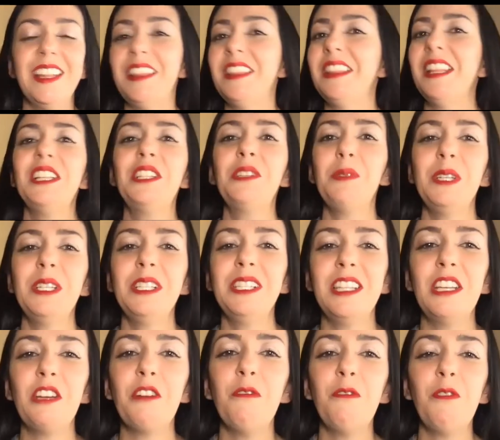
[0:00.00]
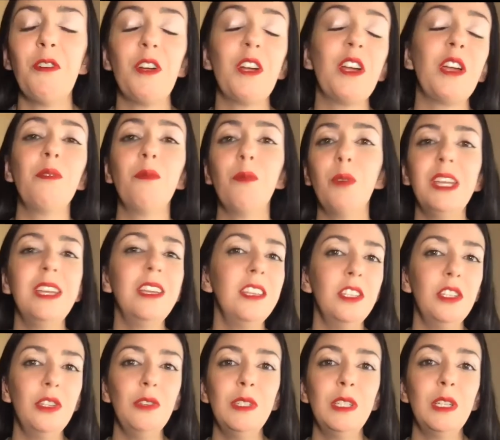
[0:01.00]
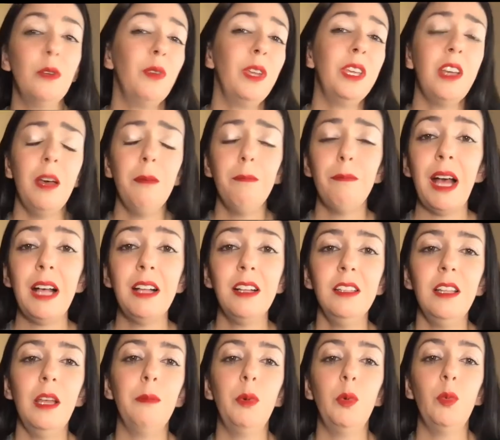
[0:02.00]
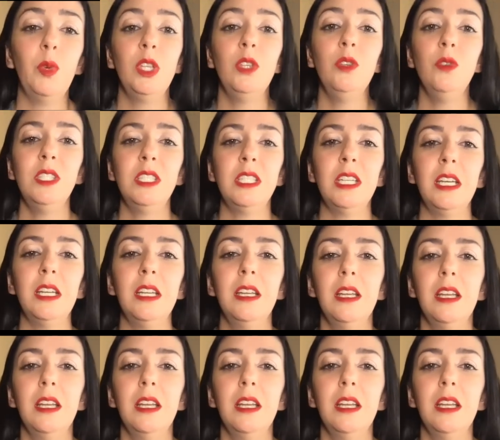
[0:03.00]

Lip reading: That's what it's there for. And we used it. We cut back a lot, but we used it.